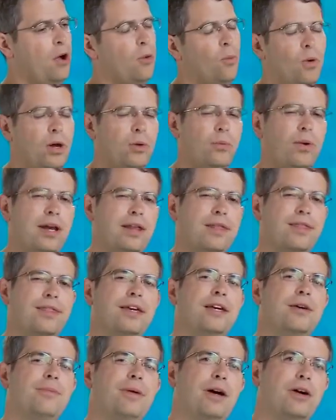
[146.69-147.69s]
One way to
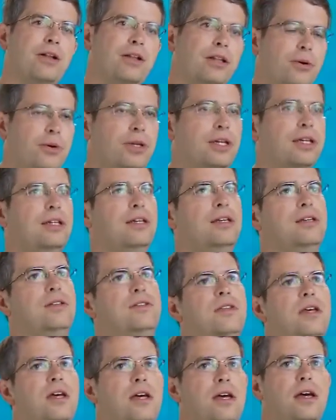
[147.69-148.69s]
think about cloaking
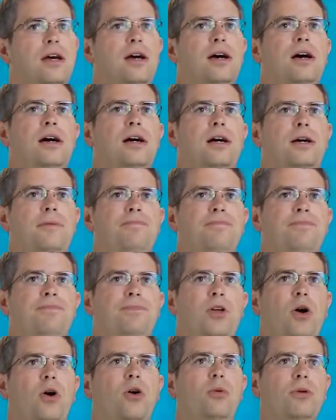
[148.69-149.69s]
is
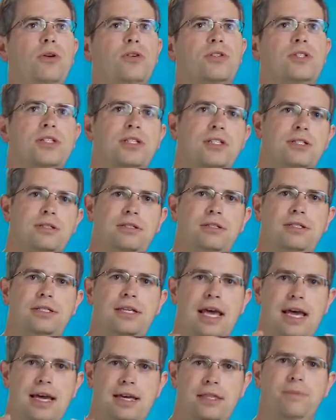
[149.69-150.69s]
almost
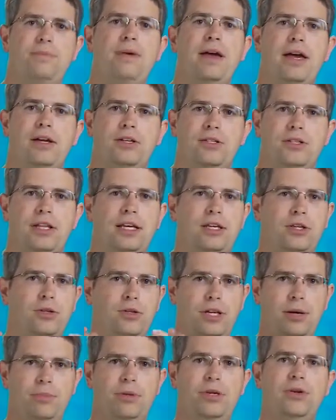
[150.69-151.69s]
take the page, like you
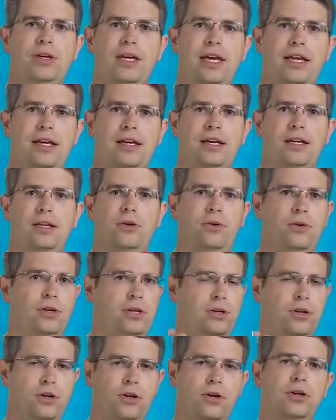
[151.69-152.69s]
wget it or
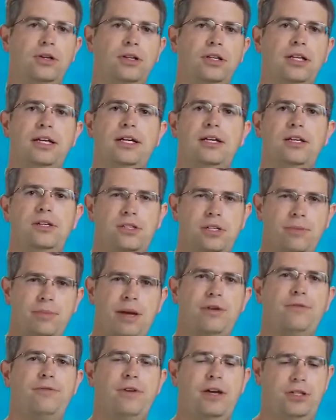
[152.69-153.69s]
you curl it, you
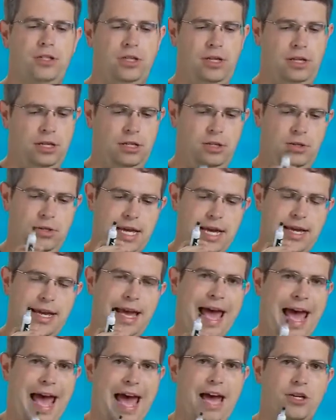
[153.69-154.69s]
somehow fetch it, and you take a
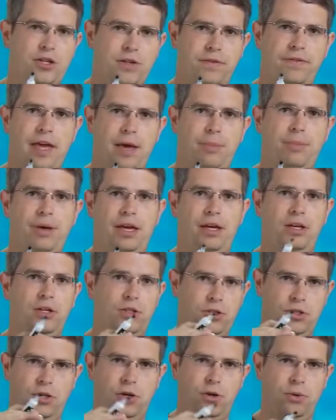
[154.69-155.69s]
hash of that
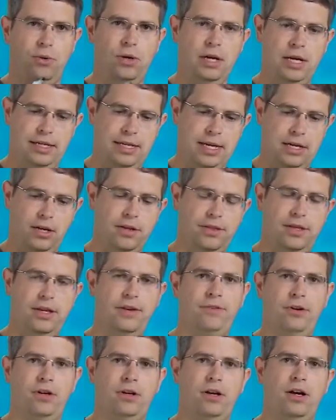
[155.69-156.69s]
page. So take all the
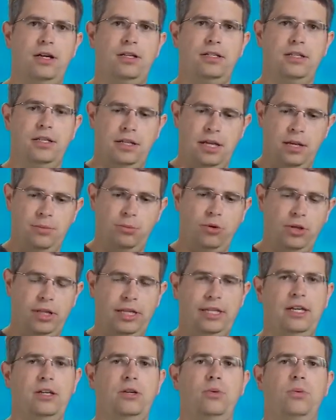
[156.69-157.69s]
different content and boil
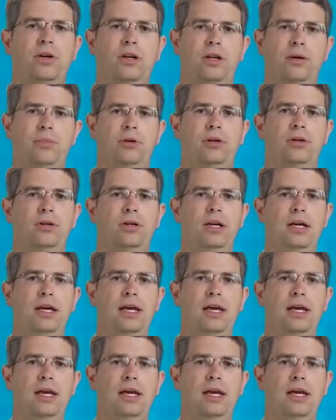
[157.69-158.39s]
it down to one number.